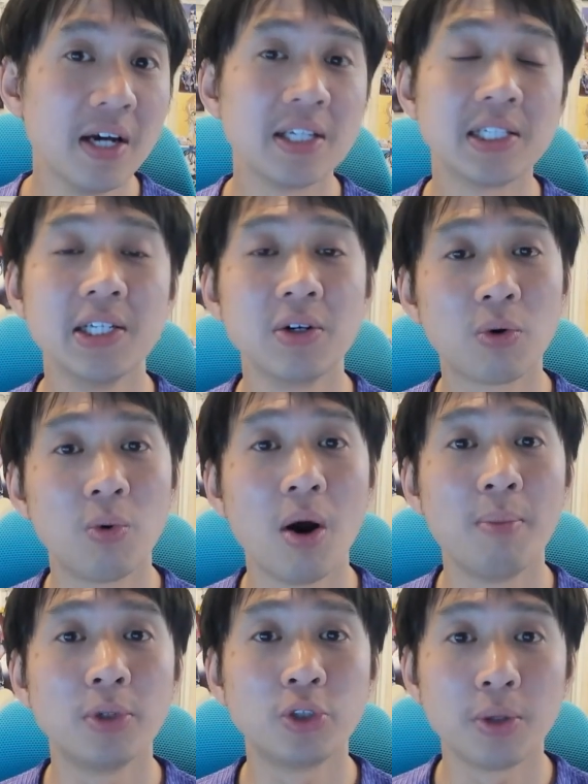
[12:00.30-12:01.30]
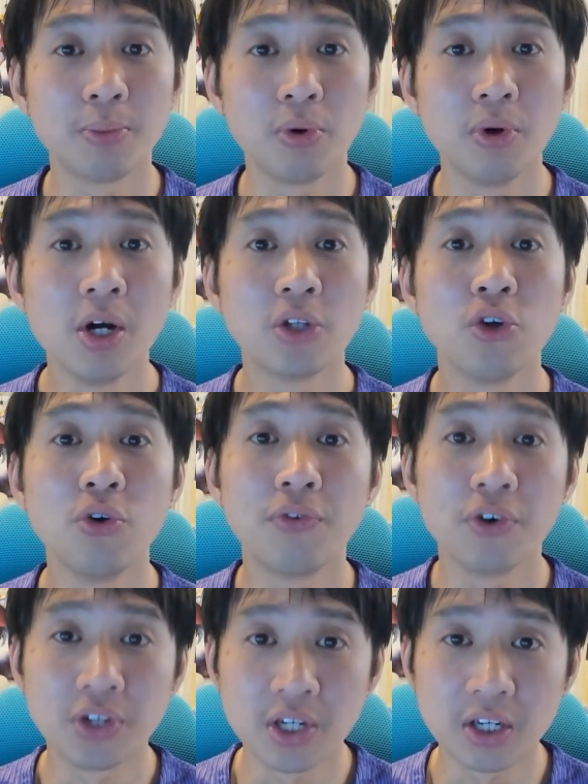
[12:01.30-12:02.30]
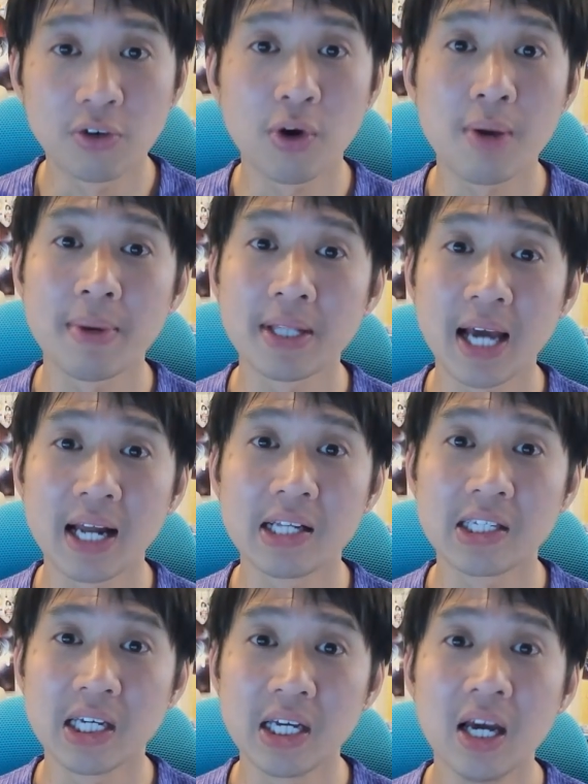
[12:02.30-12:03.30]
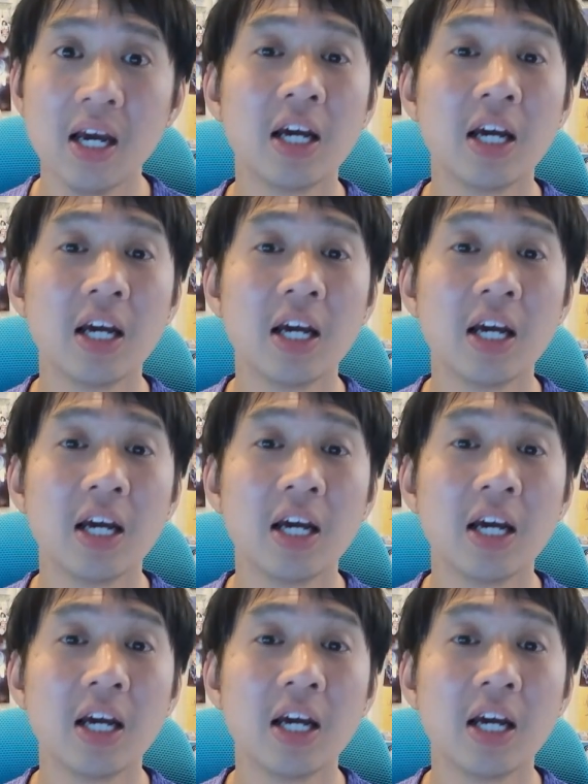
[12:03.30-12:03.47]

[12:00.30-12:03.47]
silkworm dribble, 2-footed, great mentality,